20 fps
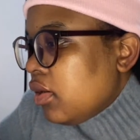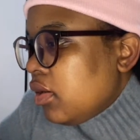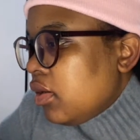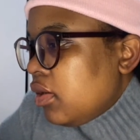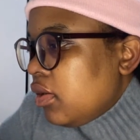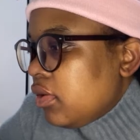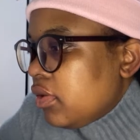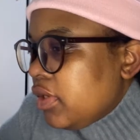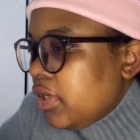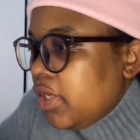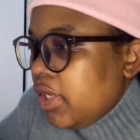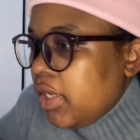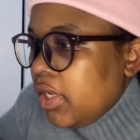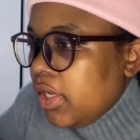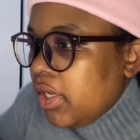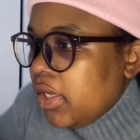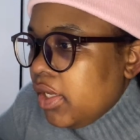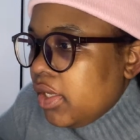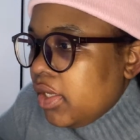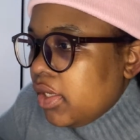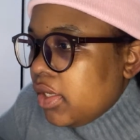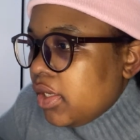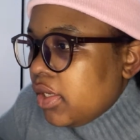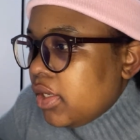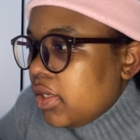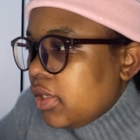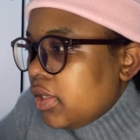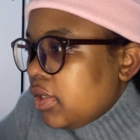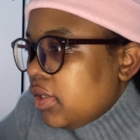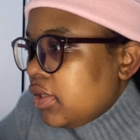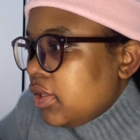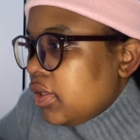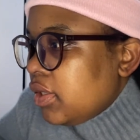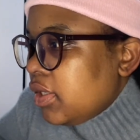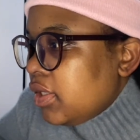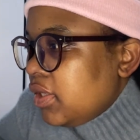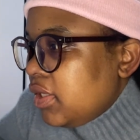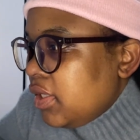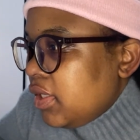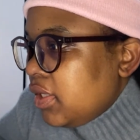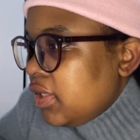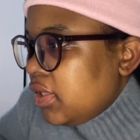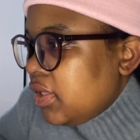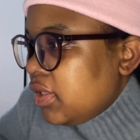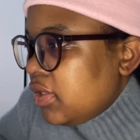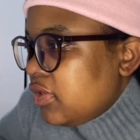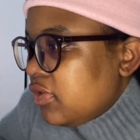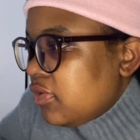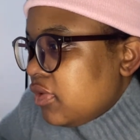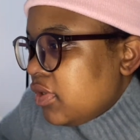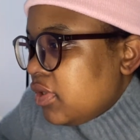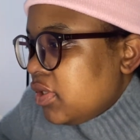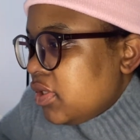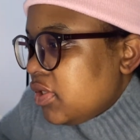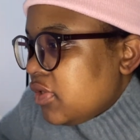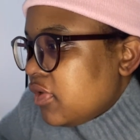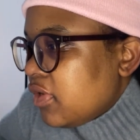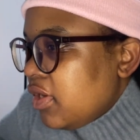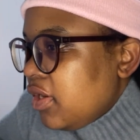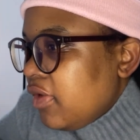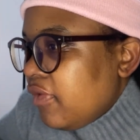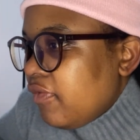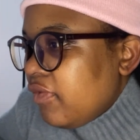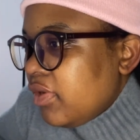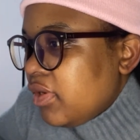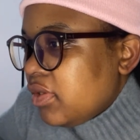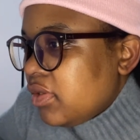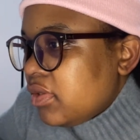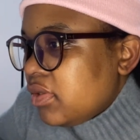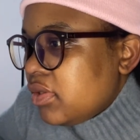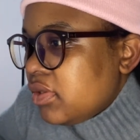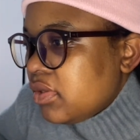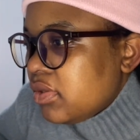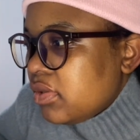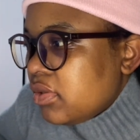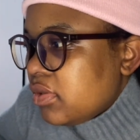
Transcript: Okay, I think this one is relevant.